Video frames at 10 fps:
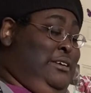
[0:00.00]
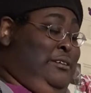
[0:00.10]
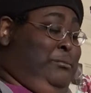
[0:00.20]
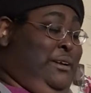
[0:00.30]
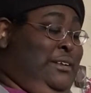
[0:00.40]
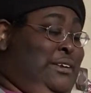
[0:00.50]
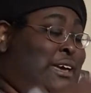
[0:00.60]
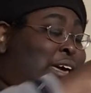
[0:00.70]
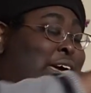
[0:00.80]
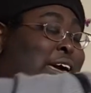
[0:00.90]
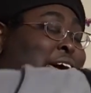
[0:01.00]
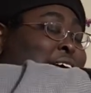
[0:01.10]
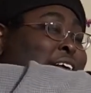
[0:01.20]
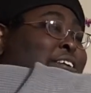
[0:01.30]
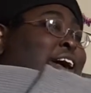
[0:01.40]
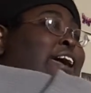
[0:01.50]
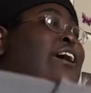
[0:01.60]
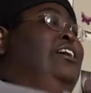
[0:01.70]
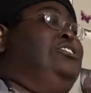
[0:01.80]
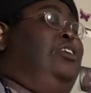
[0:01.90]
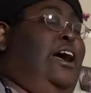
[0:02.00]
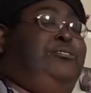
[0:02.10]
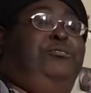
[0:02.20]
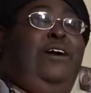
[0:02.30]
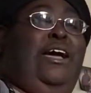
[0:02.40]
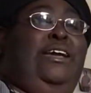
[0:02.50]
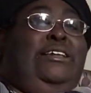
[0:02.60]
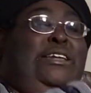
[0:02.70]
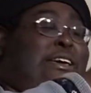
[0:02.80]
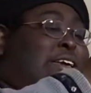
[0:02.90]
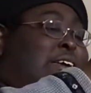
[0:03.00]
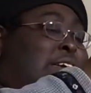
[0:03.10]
But yay. Okay. So I finally,